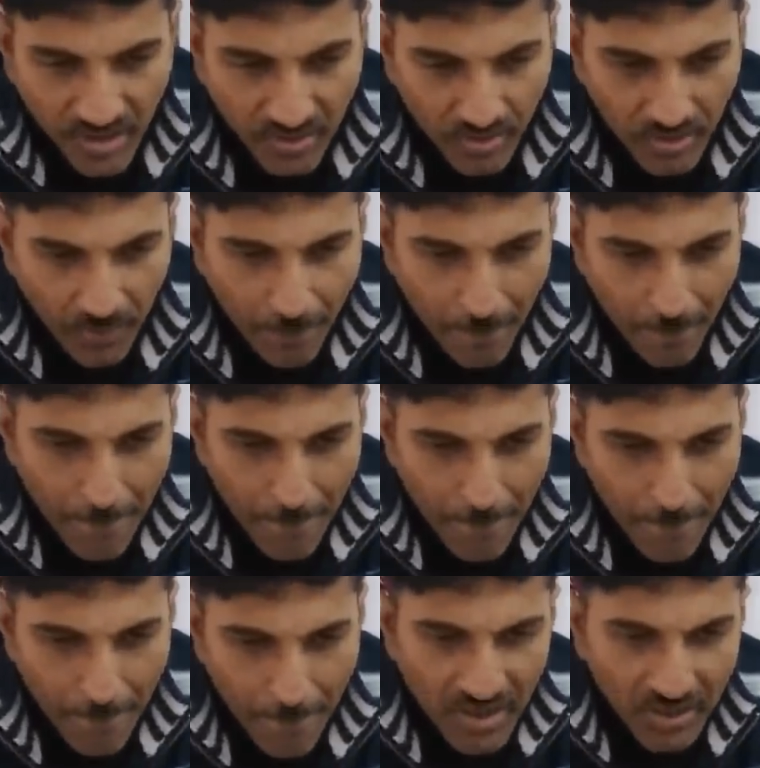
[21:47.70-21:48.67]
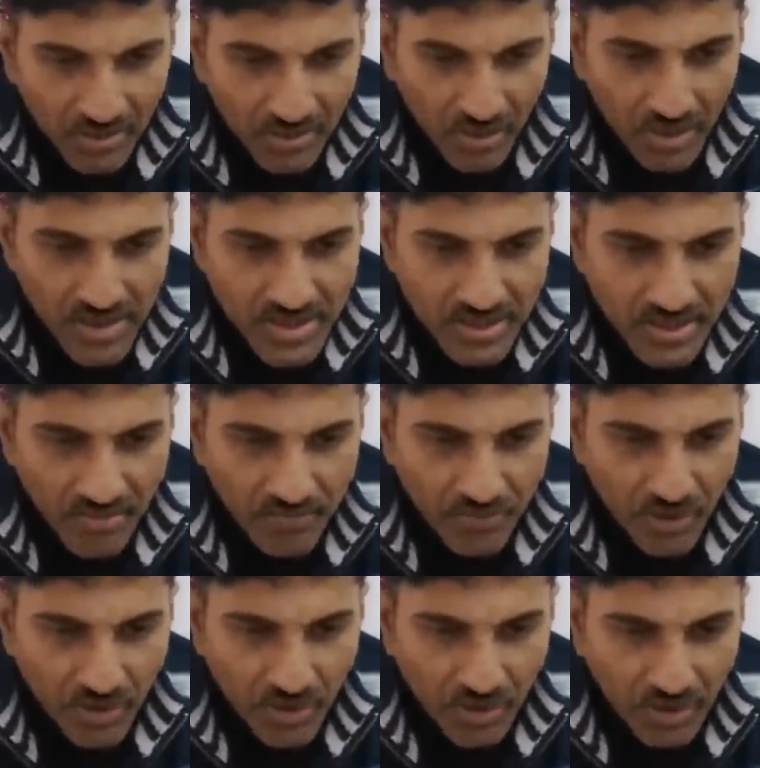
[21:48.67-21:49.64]
Okay. Now let's
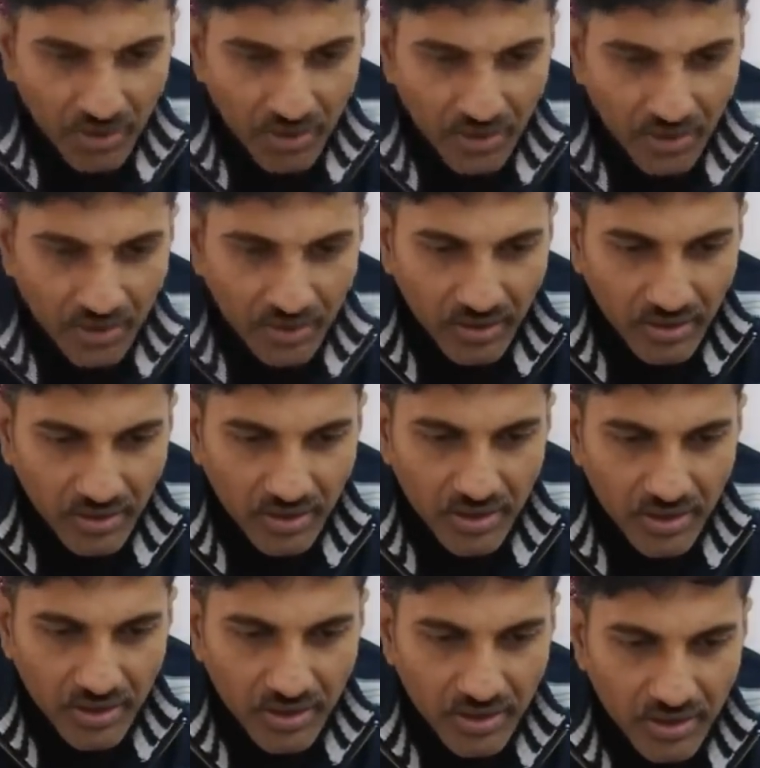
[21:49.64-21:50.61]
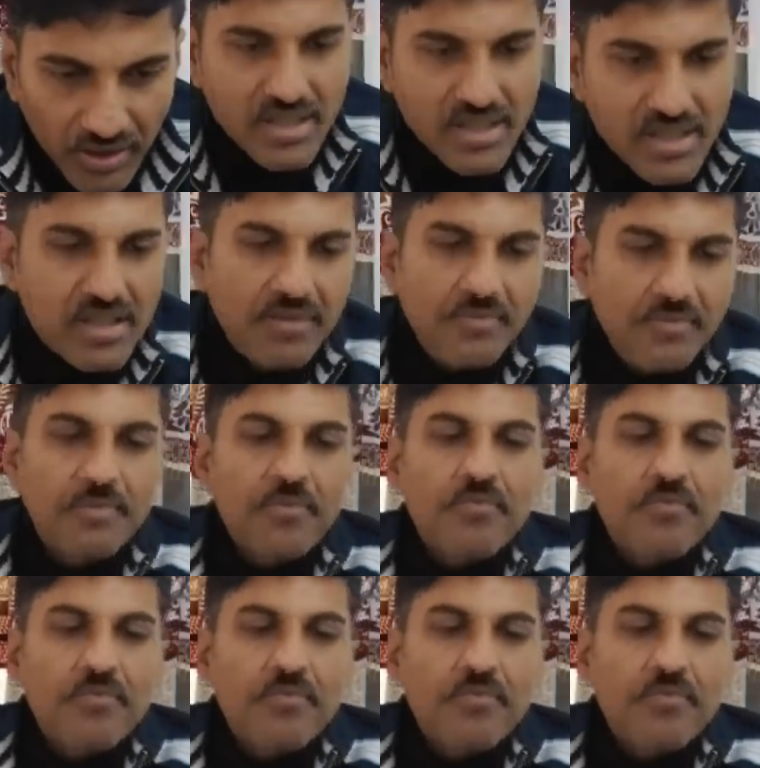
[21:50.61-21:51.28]
come for Taurus.